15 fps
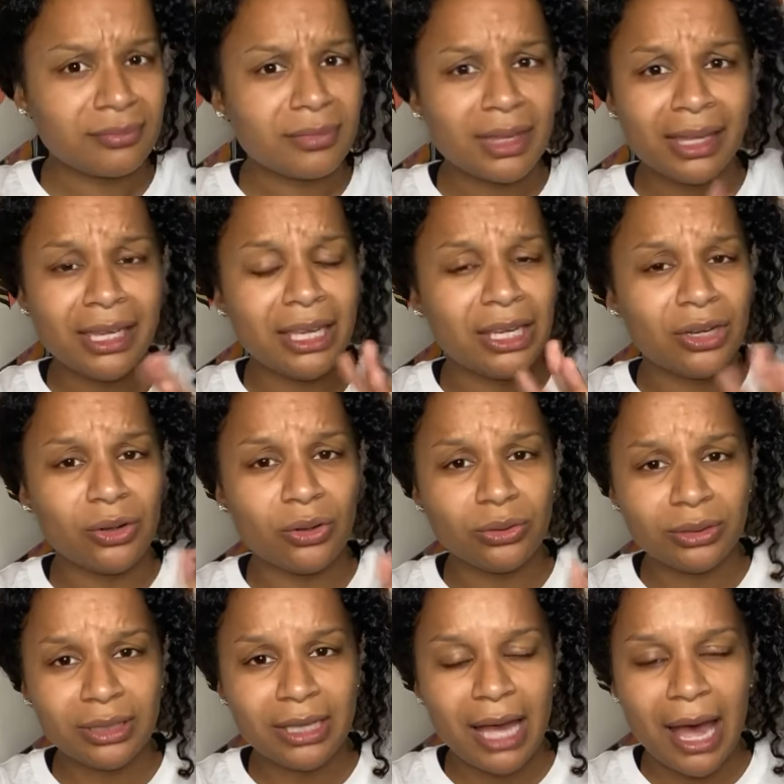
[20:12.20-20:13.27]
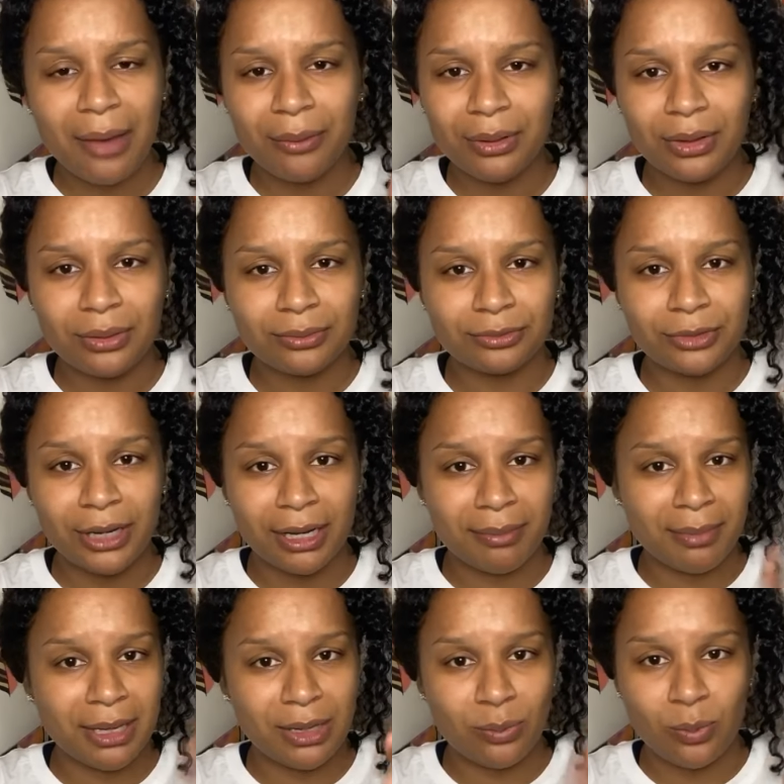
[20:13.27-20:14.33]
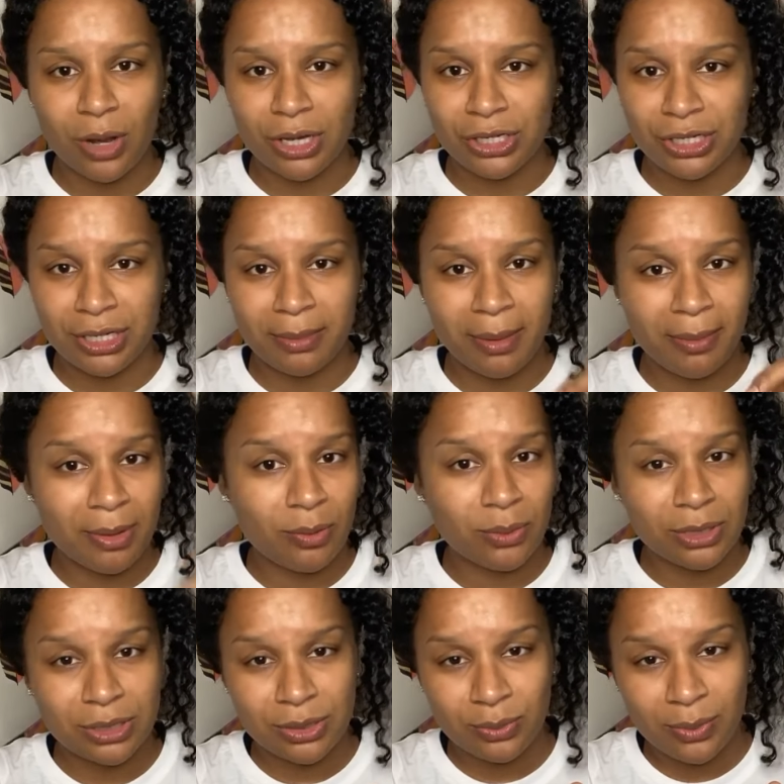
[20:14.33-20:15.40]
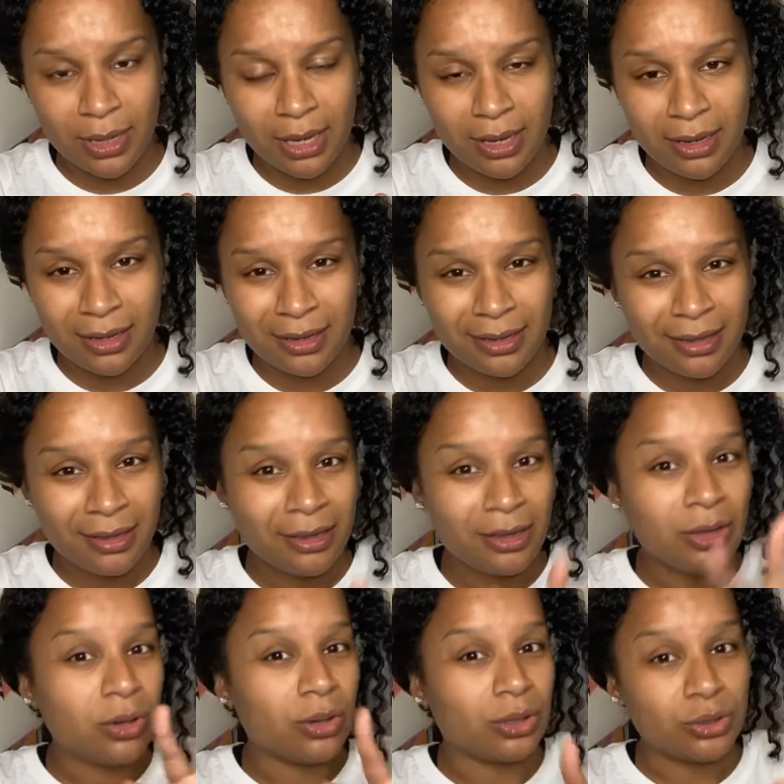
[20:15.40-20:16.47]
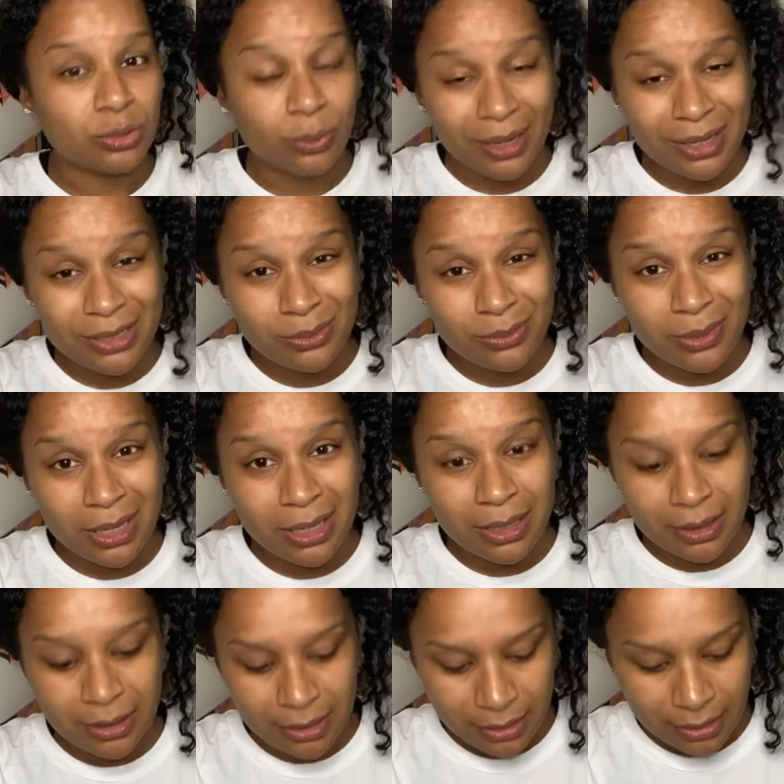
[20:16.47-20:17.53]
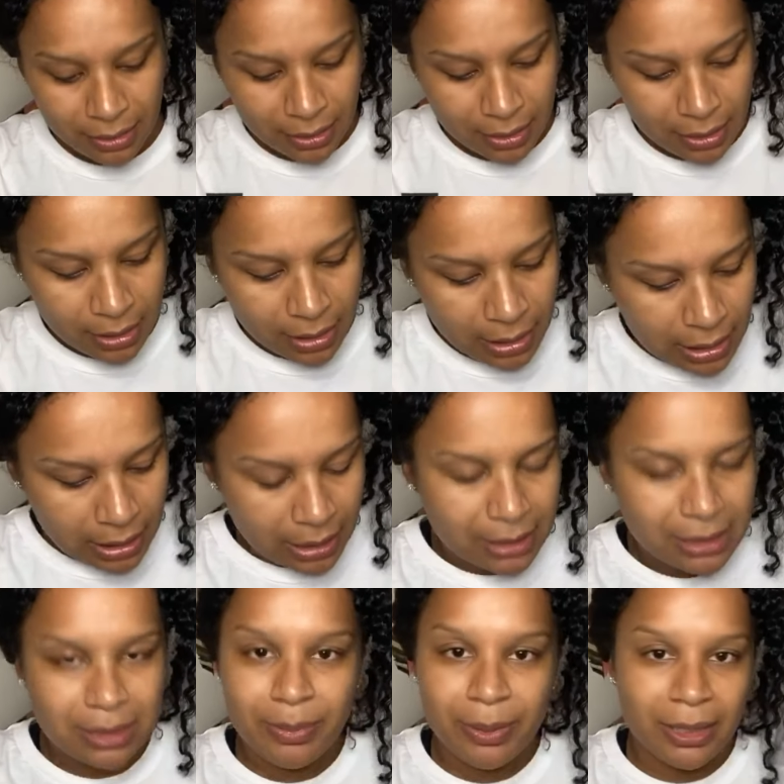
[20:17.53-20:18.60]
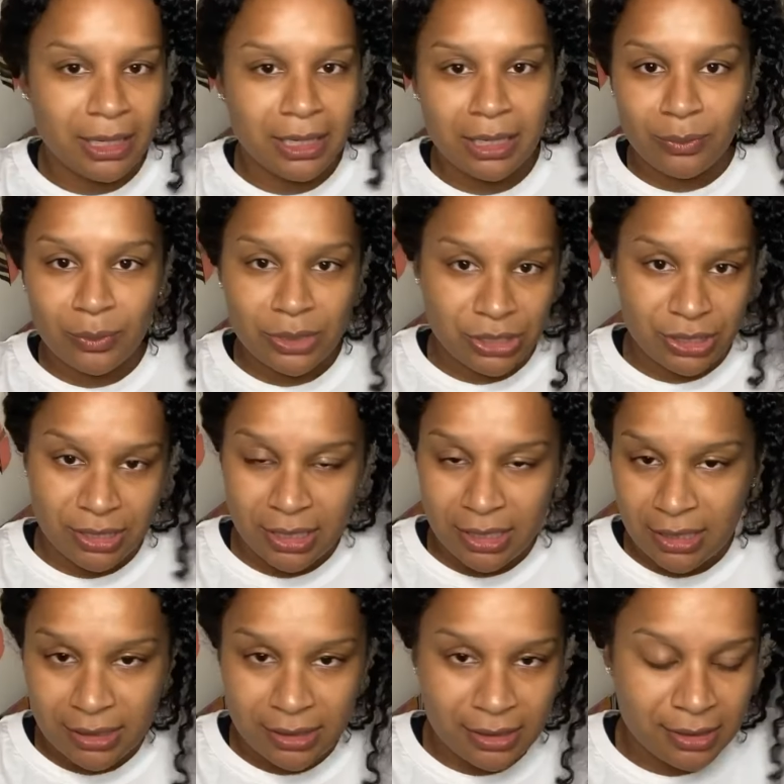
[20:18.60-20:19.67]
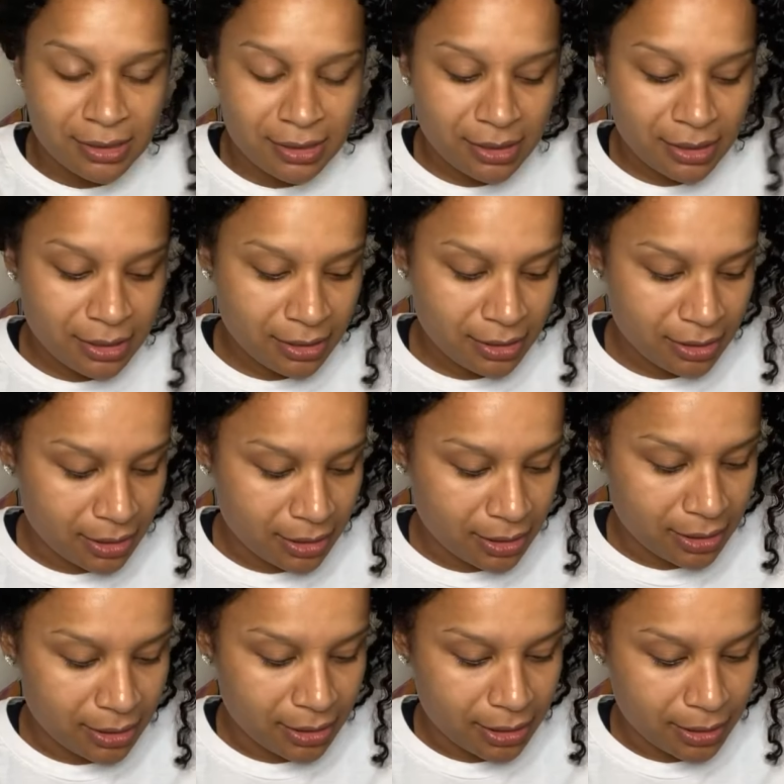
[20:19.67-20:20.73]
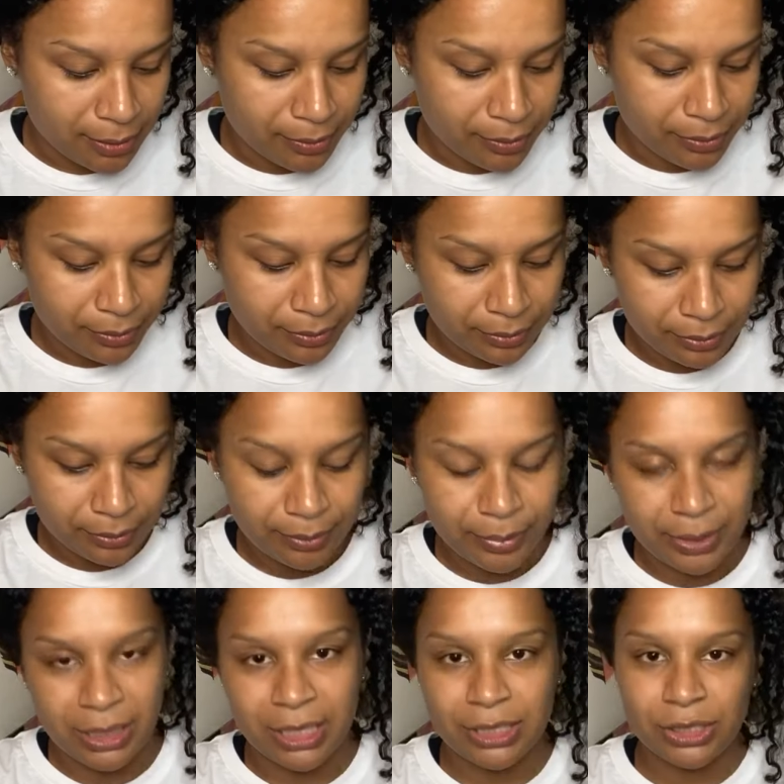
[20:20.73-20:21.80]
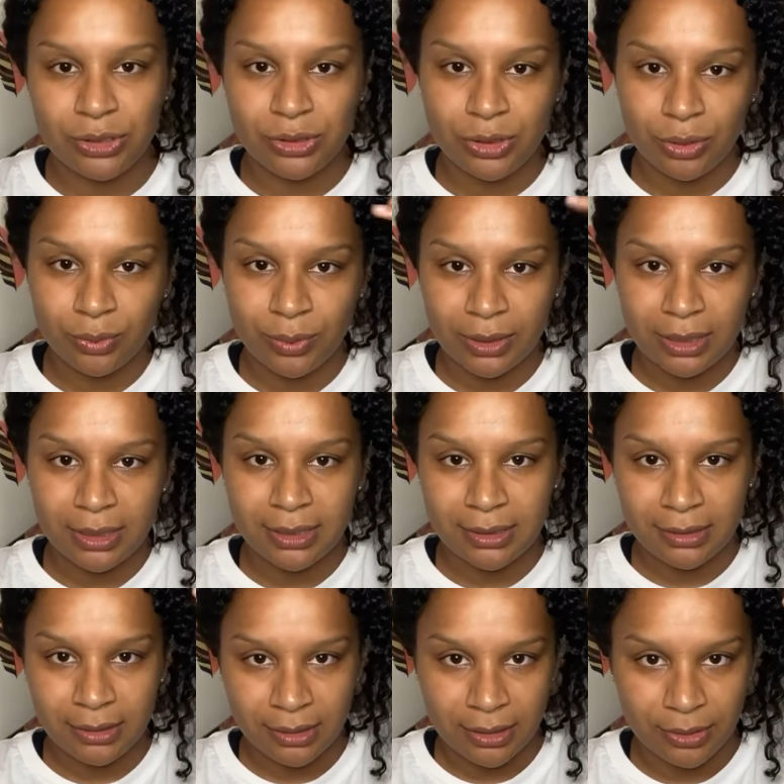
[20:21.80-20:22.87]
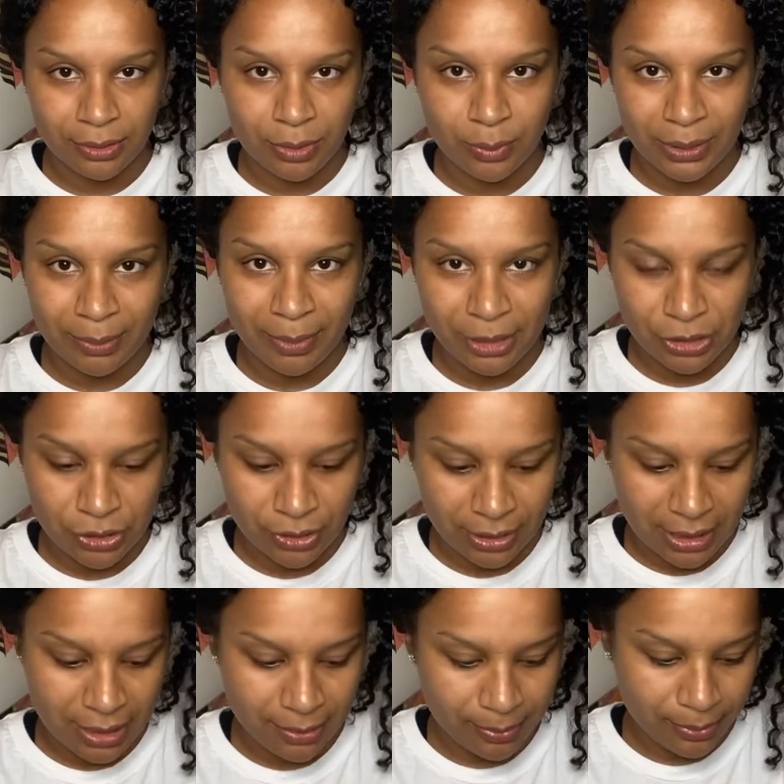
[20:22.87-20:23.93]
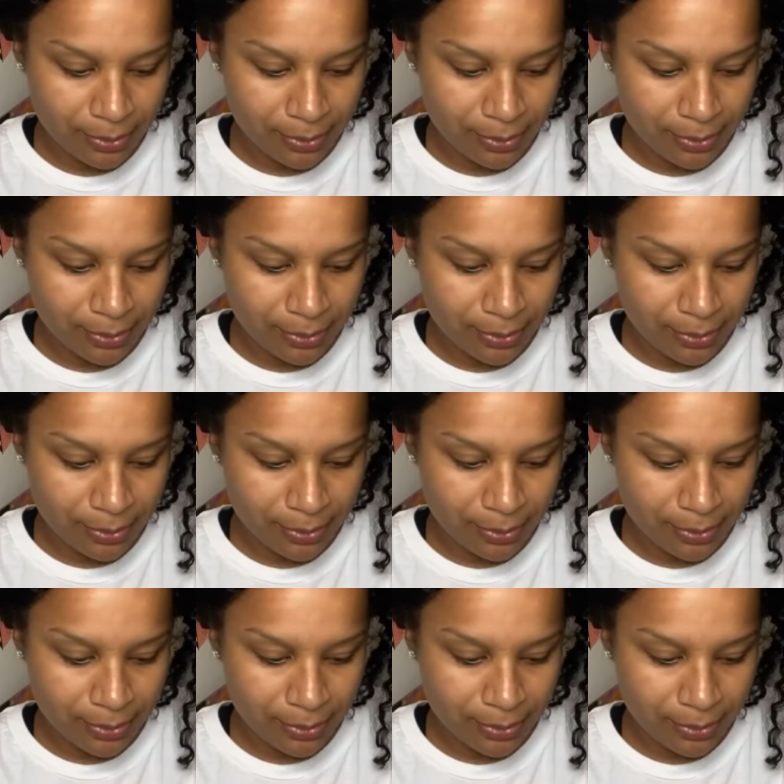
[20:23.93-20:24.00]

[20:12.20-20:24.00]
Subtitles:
And I would recommend washing it maybe once a week or twice a week, depending on what she does. Because you don't want to, you want to make sure and keep